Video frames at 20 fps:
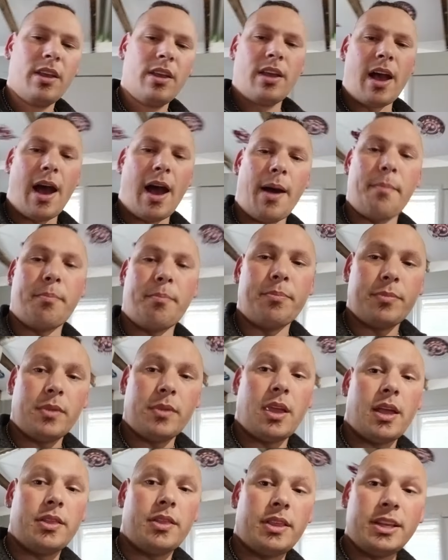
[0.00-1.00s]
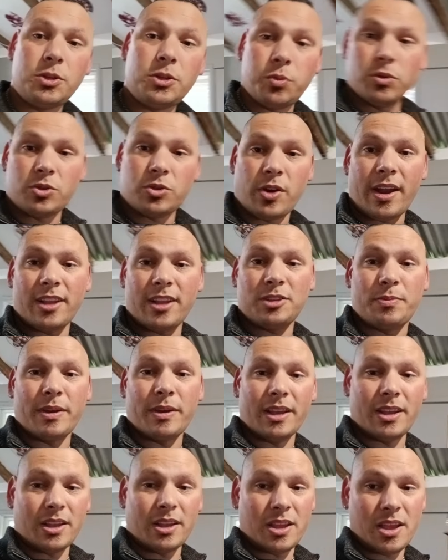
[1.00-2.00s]
Um, this will
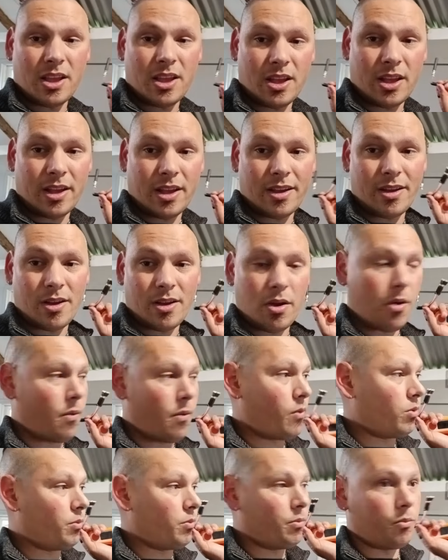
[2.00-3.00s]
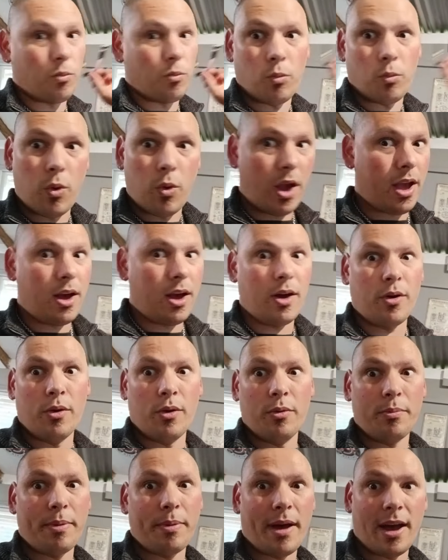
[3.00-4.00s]
transmit
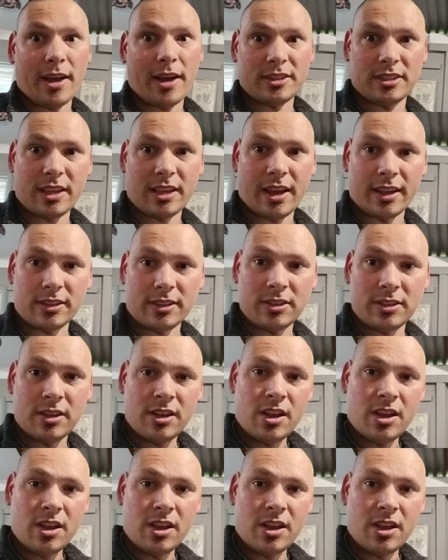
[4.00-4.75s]
well past that.